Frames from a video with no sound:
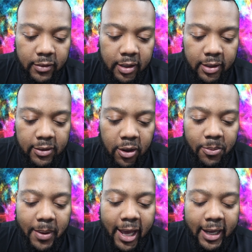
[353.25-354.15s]
Now let's go
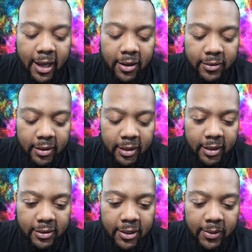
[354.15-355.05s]
back out and
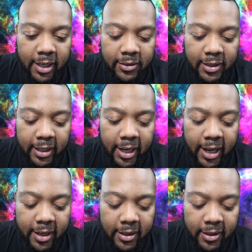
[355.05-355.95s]
then see what else they
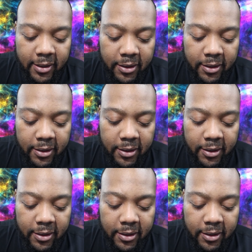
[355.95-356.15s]
got.